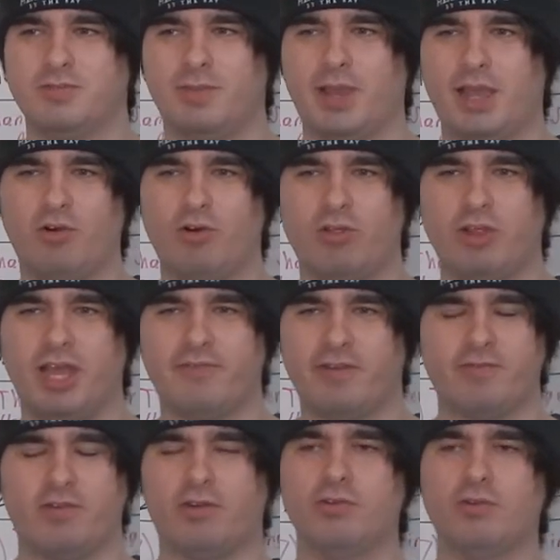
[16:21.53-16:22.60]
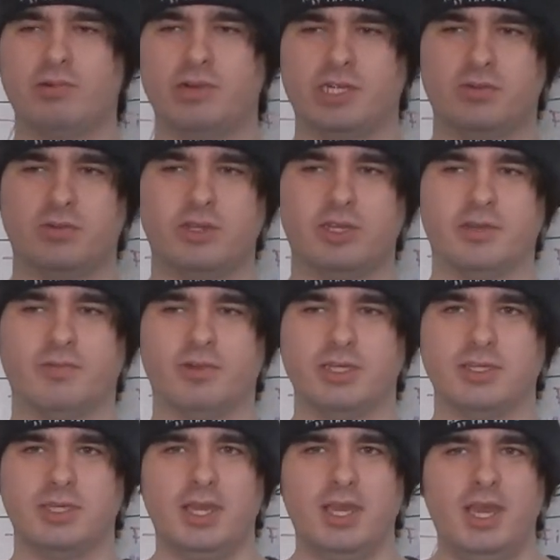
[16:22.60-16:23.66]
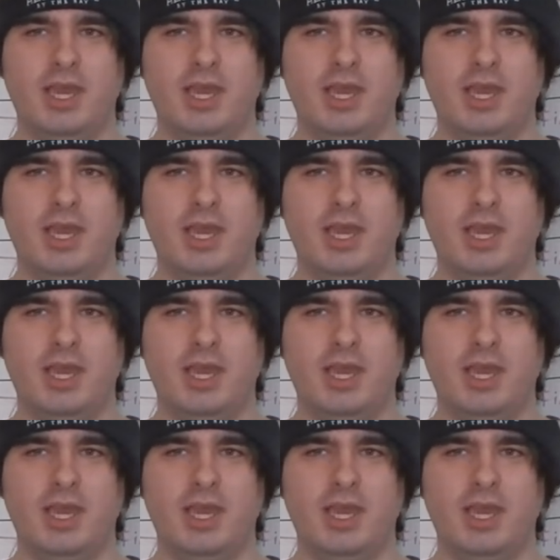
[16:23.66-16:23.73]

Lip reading: My whole life I've known who Prince William was.